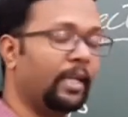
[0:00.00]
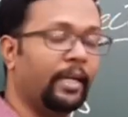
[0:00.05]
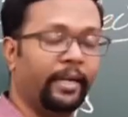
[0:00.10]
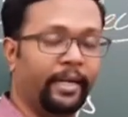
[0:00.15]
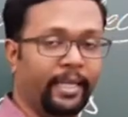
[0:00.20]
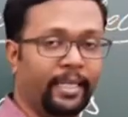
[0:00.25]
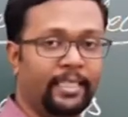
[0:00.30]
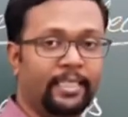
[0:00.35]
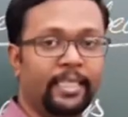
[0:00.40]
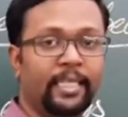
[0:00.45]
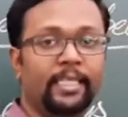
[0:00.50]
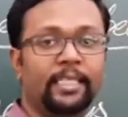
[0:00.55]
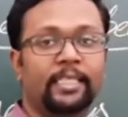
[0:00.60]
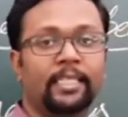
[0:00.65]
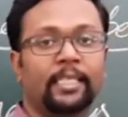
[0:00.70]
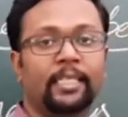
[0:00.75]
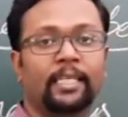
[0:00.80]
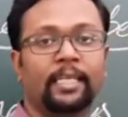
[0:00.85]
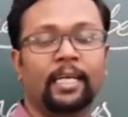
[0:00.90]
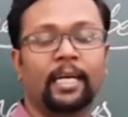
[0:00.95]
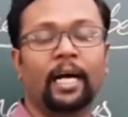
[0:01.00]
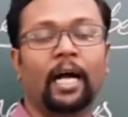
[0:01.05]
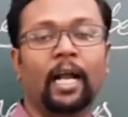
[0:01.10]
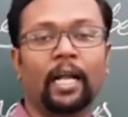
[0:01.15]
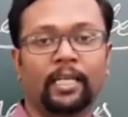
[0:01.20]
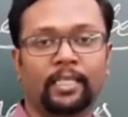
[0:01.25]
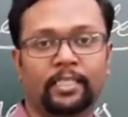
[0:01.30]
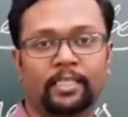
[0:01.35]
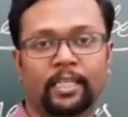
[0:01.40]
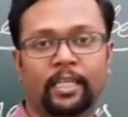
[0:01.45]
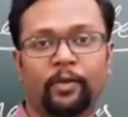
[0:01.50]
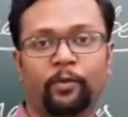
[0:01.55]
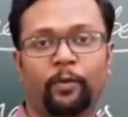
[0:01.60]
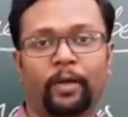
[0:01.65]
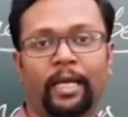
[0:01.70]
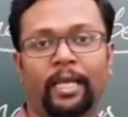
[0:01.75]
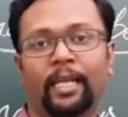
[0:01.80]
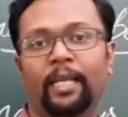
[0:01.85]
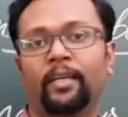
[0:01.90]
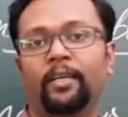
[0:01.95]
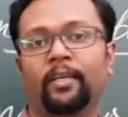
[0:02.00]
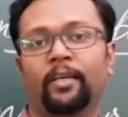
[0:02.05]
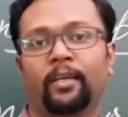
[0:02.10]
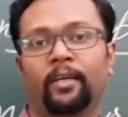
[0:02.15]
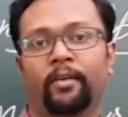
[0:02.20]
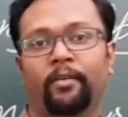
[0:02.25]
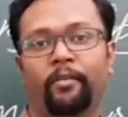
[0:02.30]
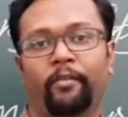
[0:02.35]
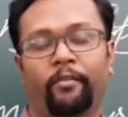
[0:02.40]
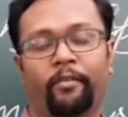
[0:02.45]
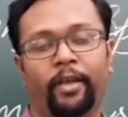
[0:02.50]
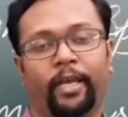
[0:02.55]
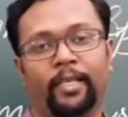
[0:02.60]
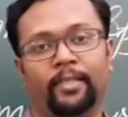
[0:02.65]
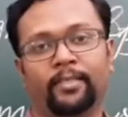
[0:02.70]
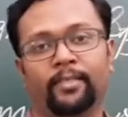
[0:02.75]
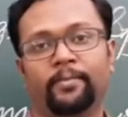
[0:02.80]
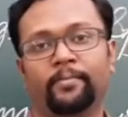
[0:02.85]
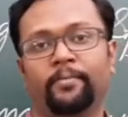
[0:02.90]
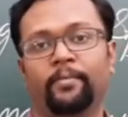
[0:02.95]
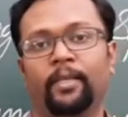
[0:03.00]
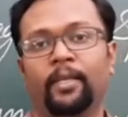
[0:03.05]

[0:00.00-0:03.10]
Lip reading: detect ultraviolet rays.